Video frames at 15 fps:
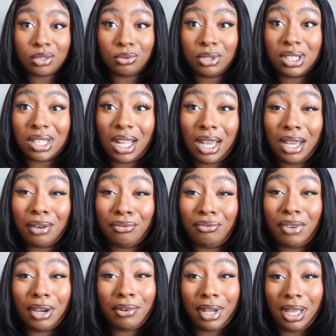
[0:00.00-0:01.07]
was like
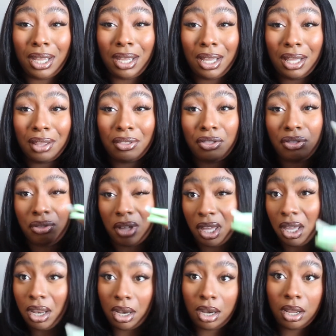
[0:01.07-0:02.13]
very
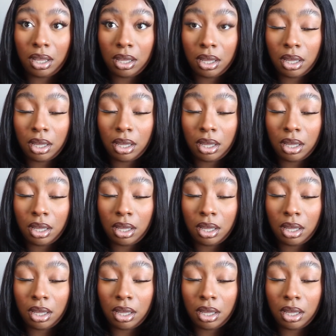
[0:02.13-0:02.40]
thin